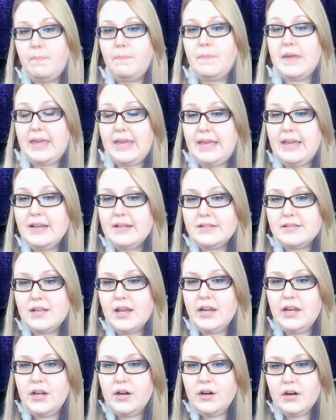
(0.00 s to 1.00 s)
beings
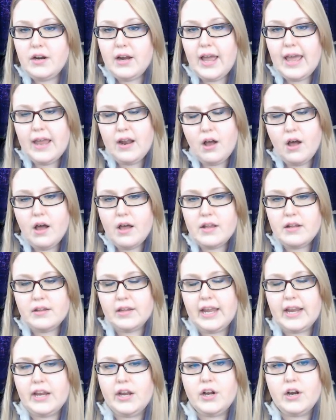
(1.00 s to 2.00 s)
that you're at
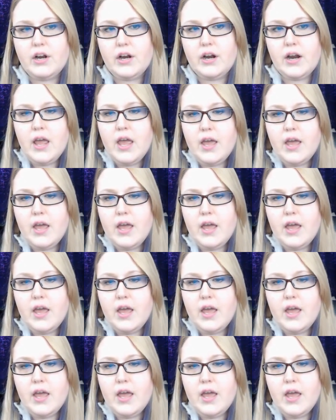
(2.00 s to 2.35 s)
like you're